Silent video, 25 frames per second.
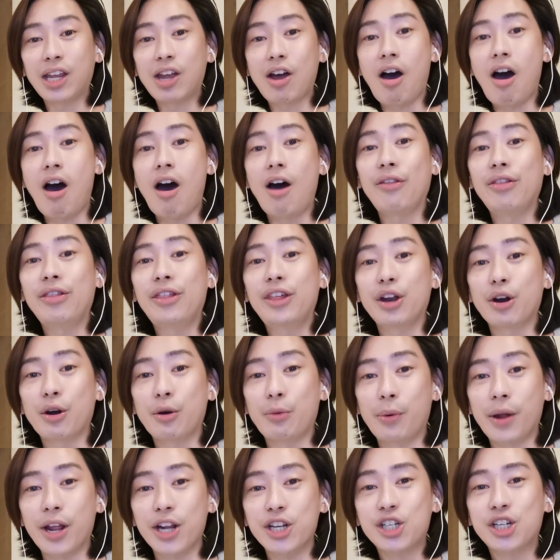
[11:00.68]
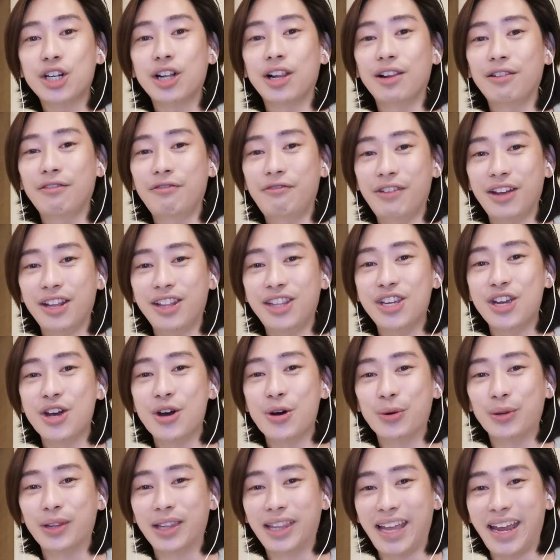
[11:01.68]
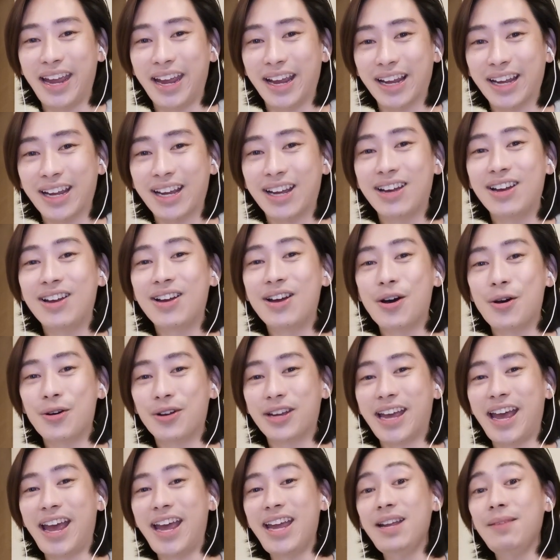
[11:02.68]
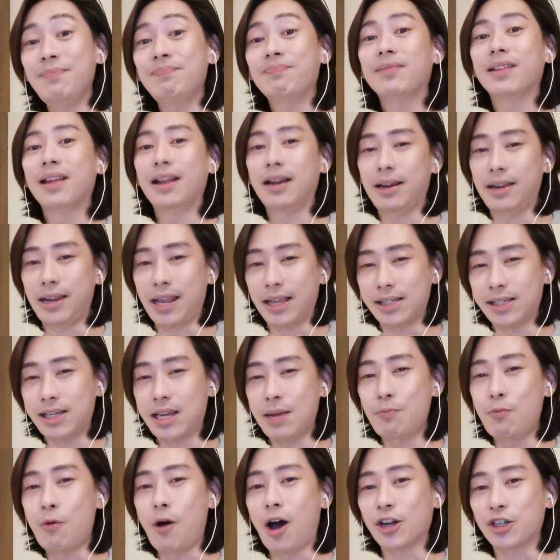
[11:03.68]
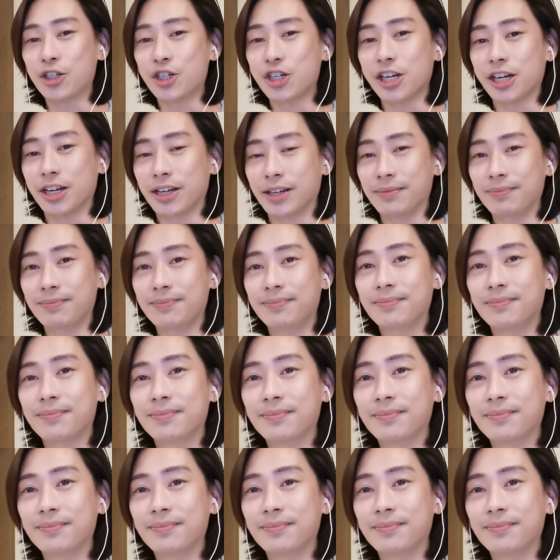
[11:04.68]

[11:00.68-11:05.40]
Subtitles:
click on the original video link. Okay? Let's keep watching.